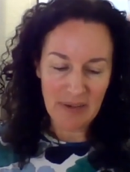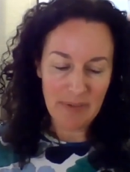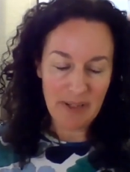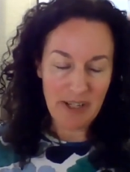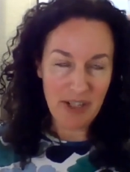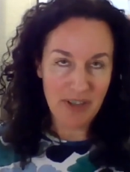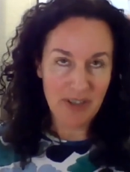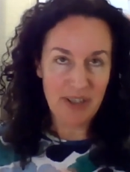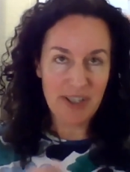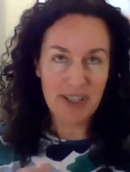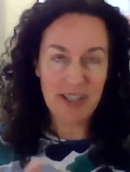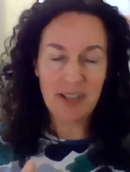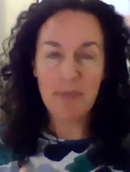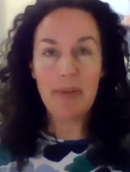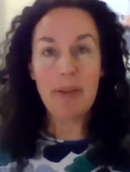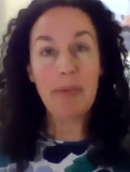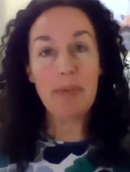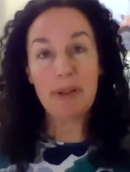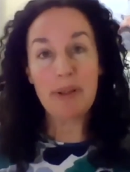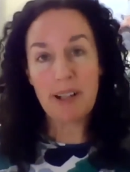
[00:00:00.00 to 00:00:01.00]
um, you know some
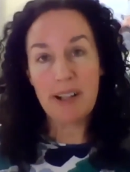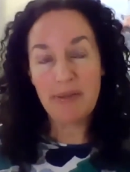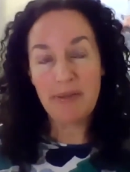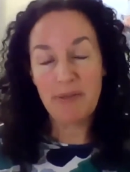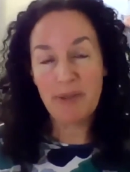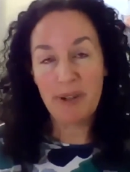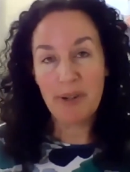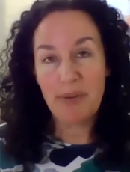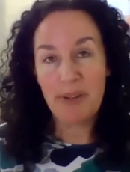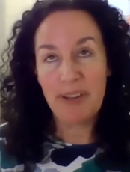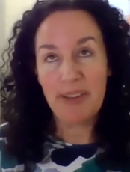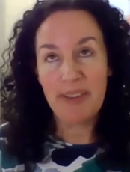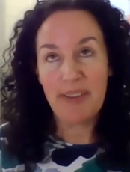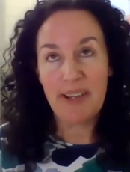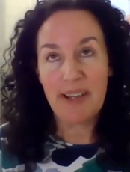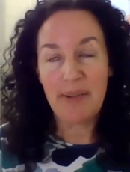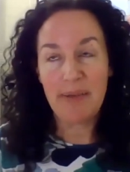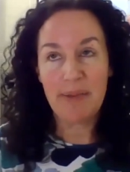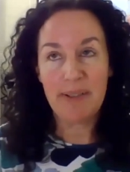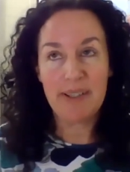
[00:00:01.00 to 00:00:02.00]
people i've worked with
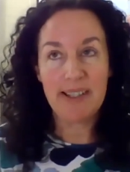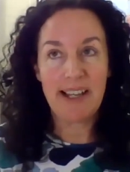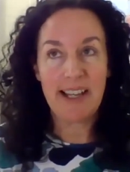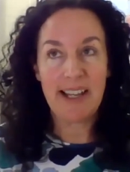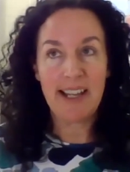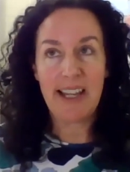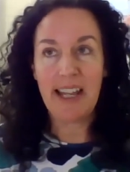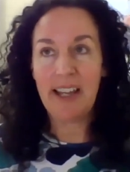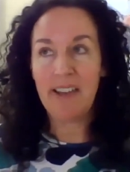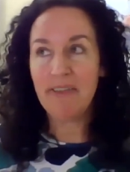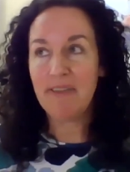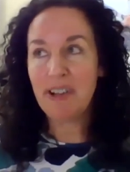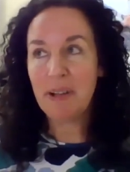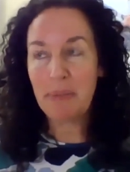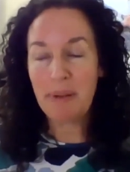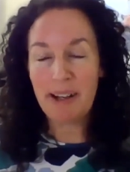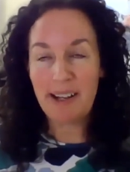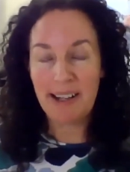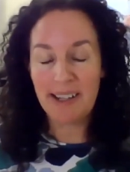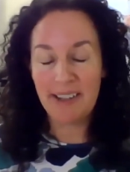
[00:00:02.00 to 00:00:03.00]
they would say every
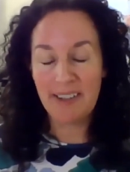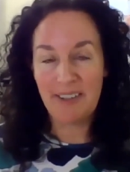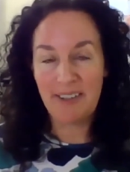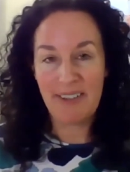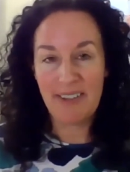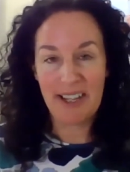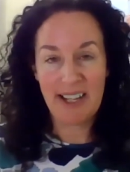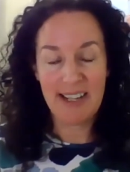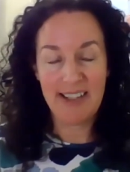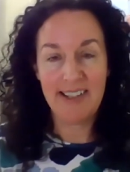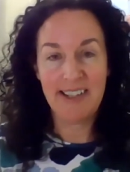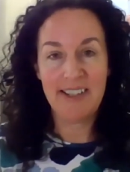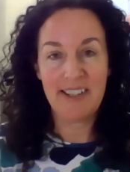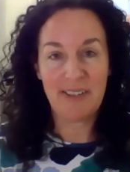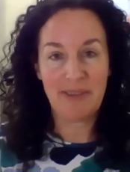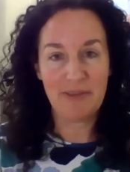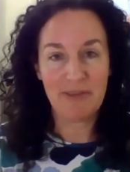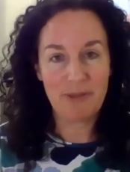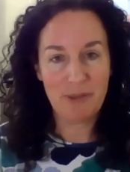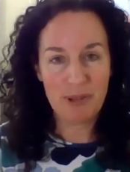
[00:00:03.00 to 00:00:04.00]
partner i've had since
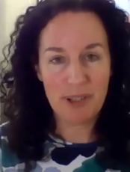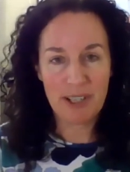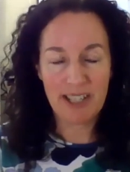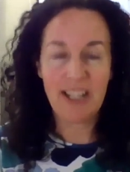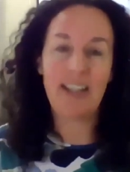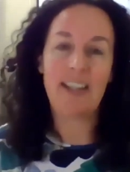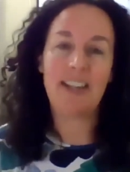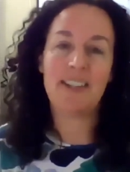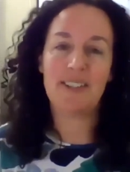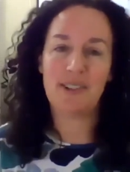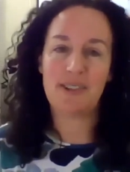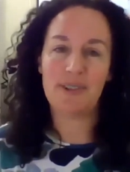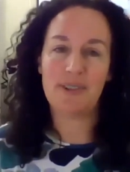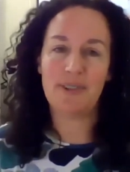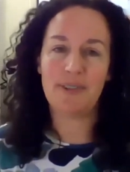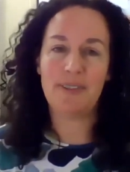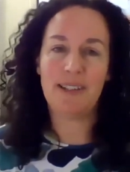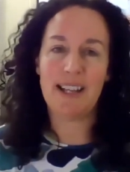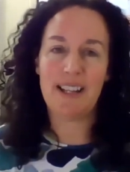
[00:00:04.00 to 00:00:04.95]
i'm 14 years old